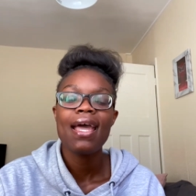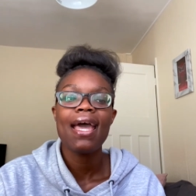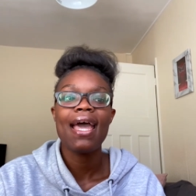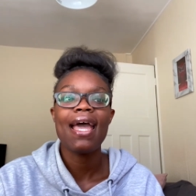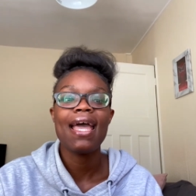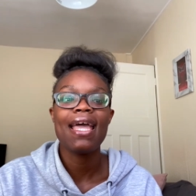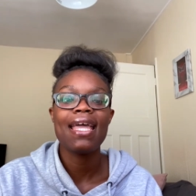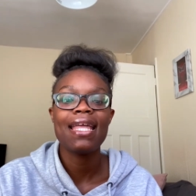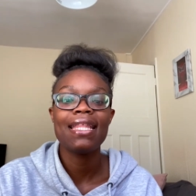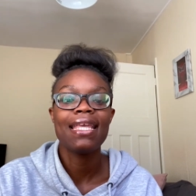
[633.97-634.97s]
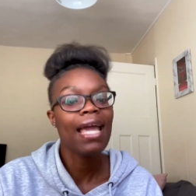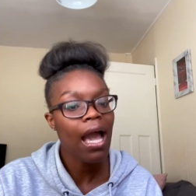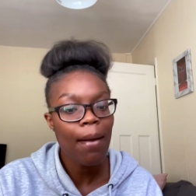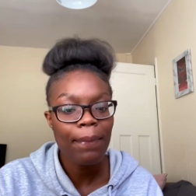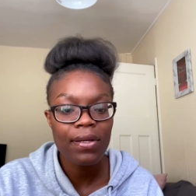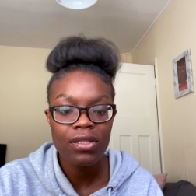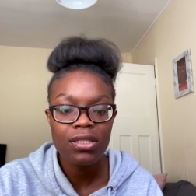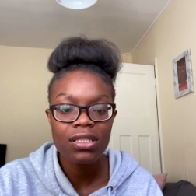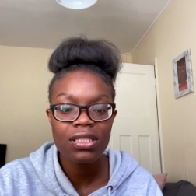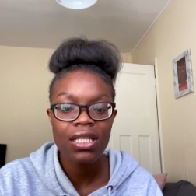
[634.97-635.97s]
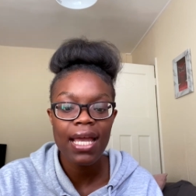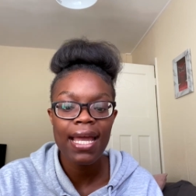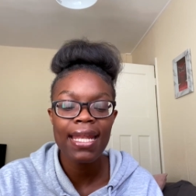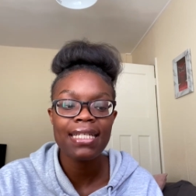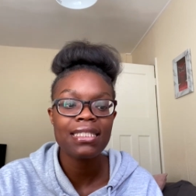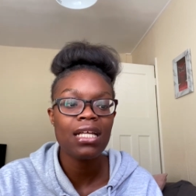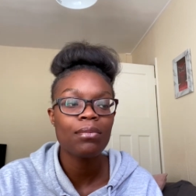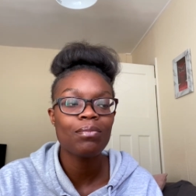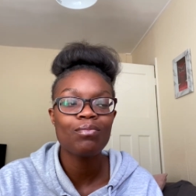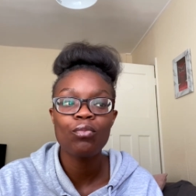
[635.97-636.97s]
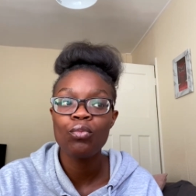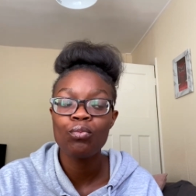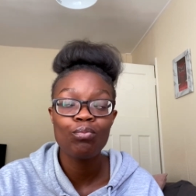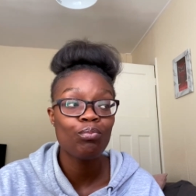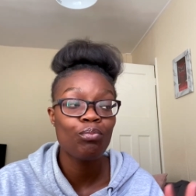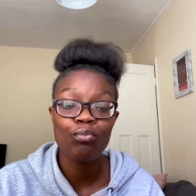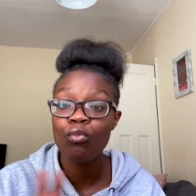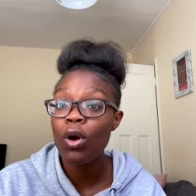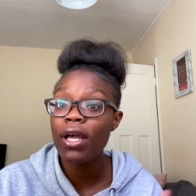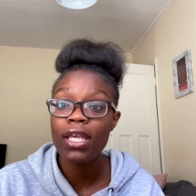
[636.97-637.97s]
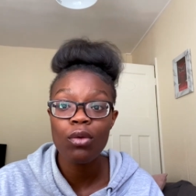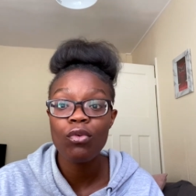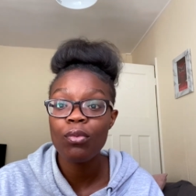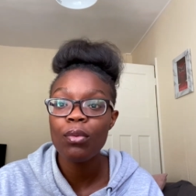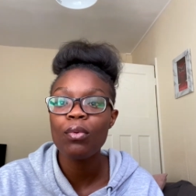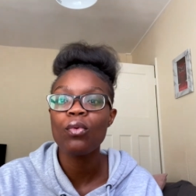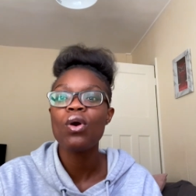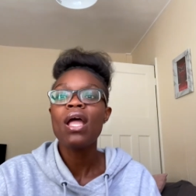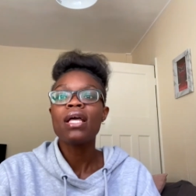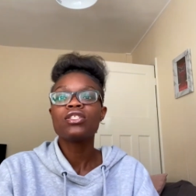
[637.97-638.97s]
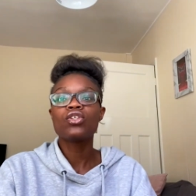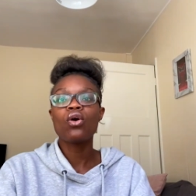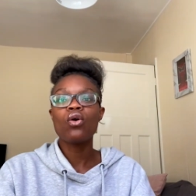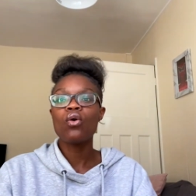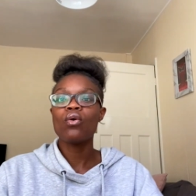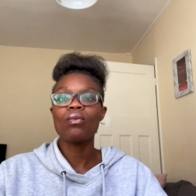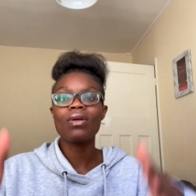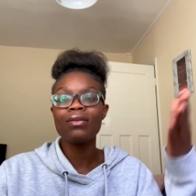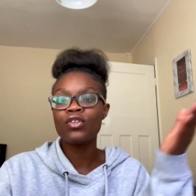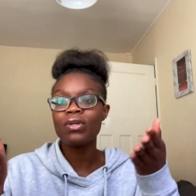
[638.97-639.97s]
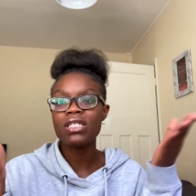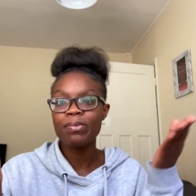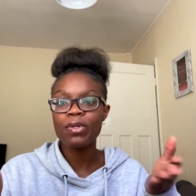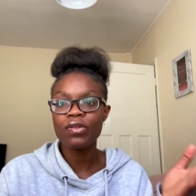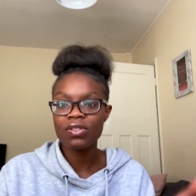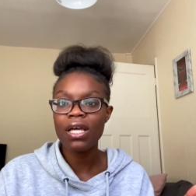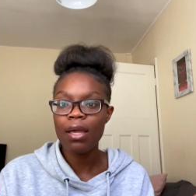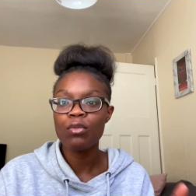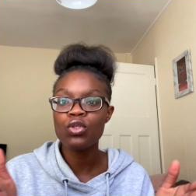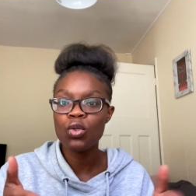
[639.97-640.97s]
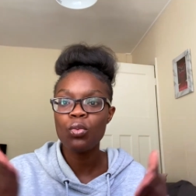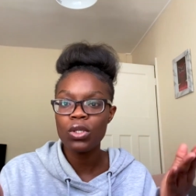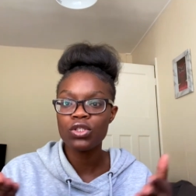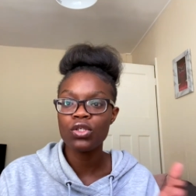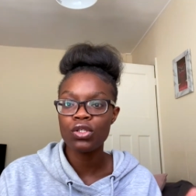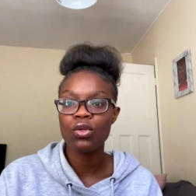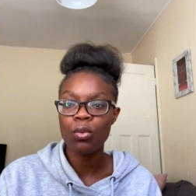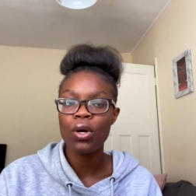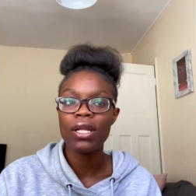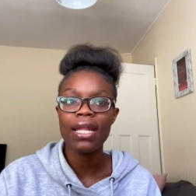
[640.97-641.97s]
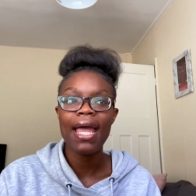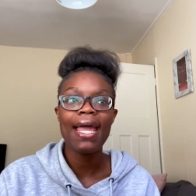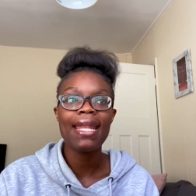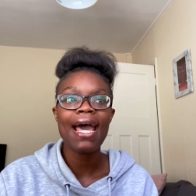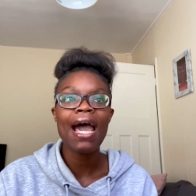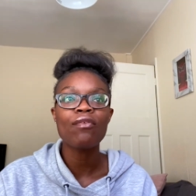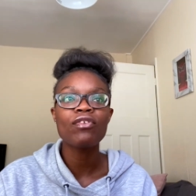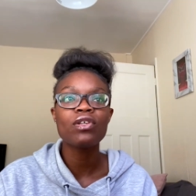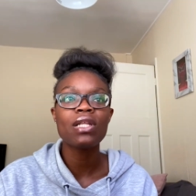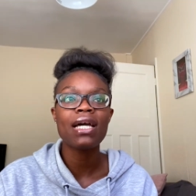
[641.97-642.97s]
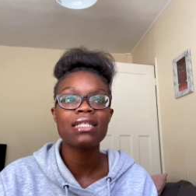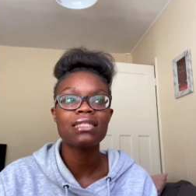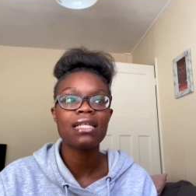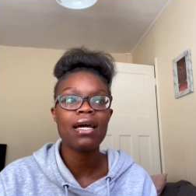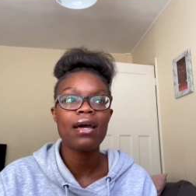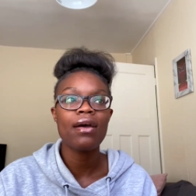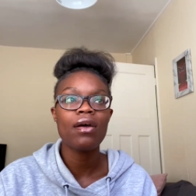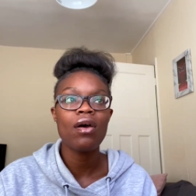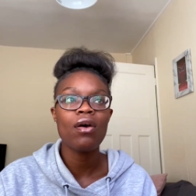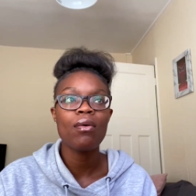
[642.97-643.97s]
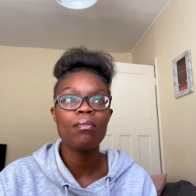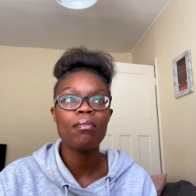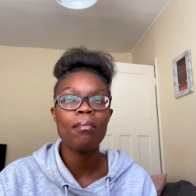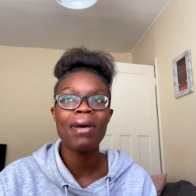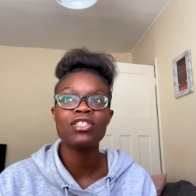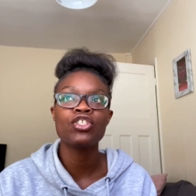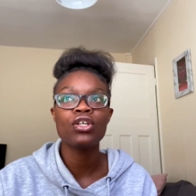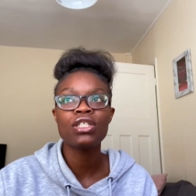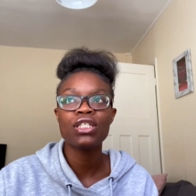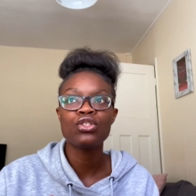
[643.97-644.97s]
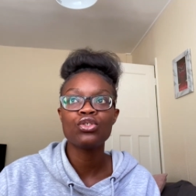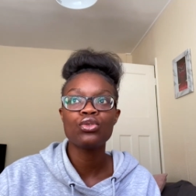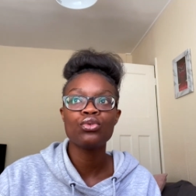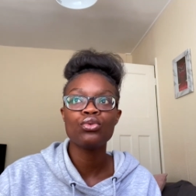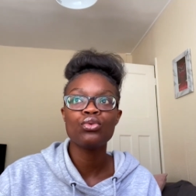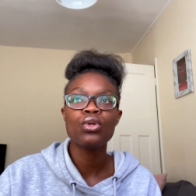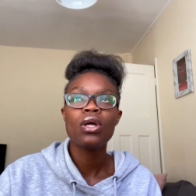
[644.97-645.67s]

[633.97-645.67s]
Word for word: And it happened, and I started working with people. So during this period of time, YouTube was not the one, and I realized that my journey to